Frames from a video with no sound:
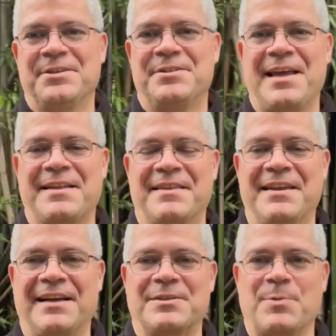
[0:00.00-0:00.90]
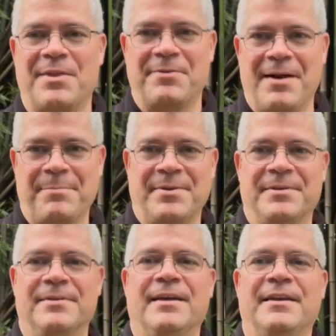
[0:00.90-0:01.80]
take the nice weather up
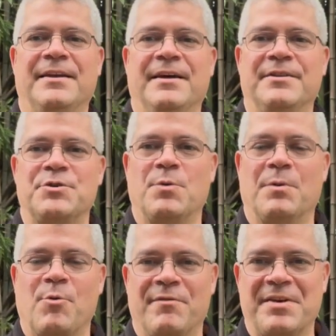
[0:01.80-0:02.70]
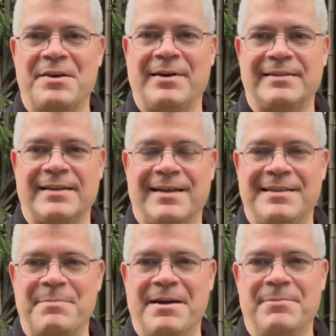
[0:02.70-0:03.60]
and do one more video outside in the
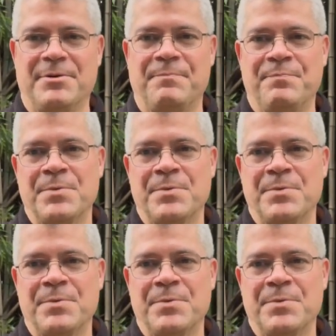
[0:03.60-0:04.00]
bamboo.